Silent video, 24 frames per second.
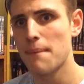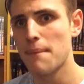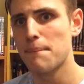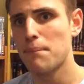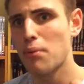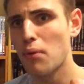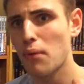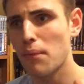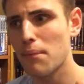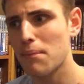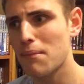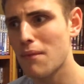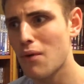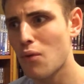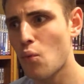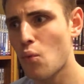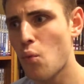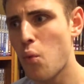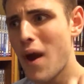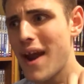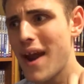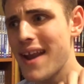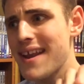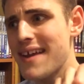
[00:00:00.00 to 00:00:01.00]
But
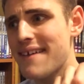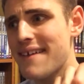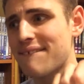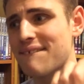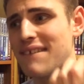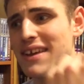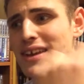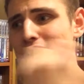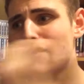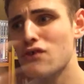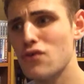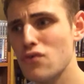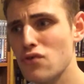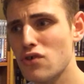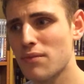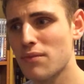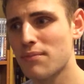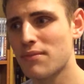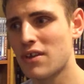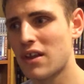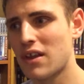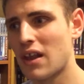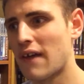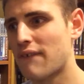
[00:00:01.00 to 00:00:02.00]
when they do come
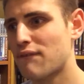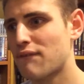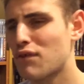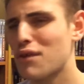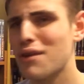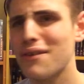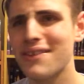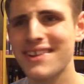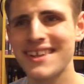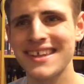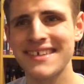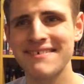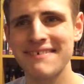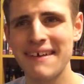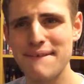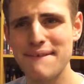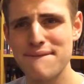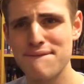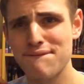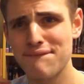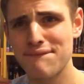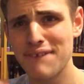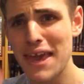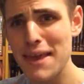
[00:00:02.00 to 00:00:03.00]
to life, when you see that
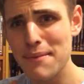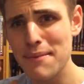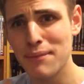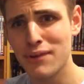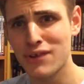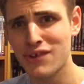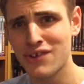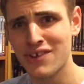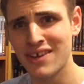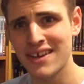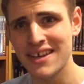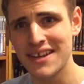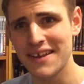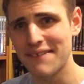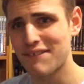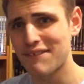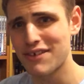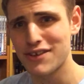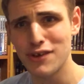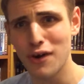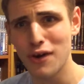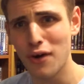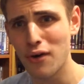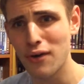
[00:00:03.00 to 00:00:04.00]
famous scene of the
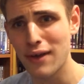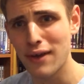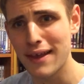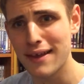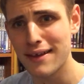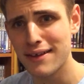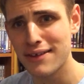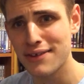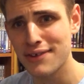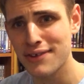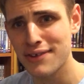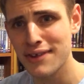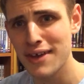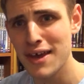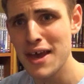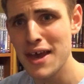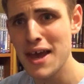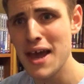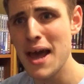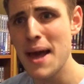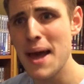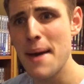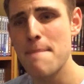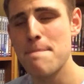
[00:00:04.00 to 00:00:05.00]
Daleks
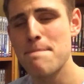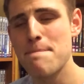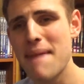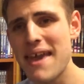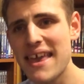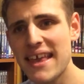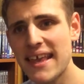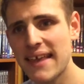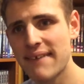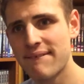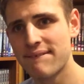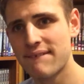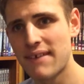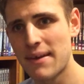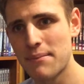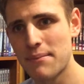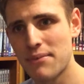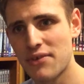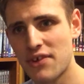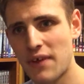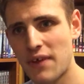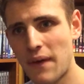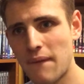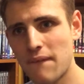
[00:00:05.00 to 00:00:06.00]
making
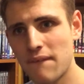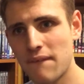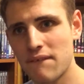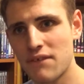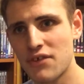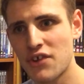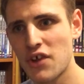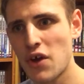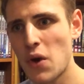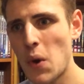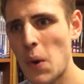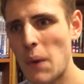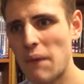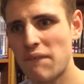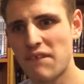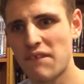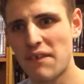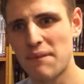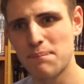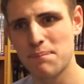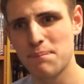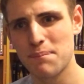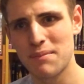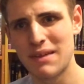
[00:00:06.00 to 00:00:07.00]
themselves
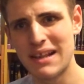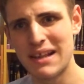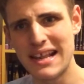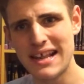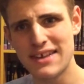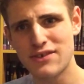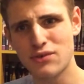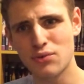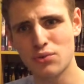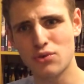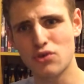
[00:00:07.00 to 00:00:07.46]
the little